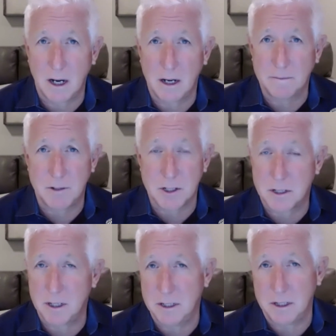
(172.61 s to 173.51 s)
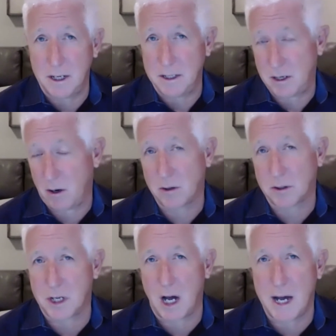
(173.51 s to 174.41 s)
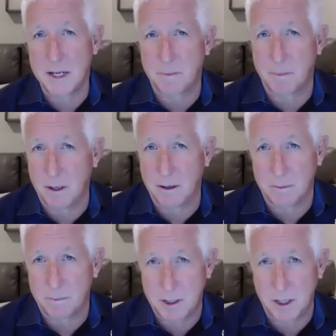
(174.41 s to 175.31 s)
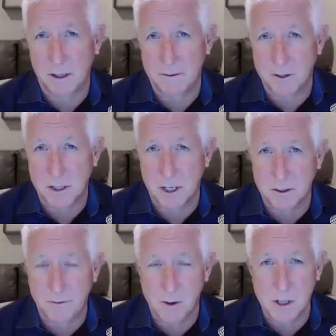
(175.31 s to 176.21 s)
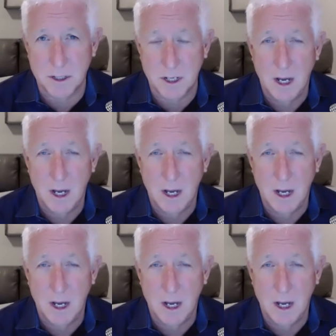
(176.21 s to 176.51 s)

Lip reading: just in total size, but particularly for Salesforce.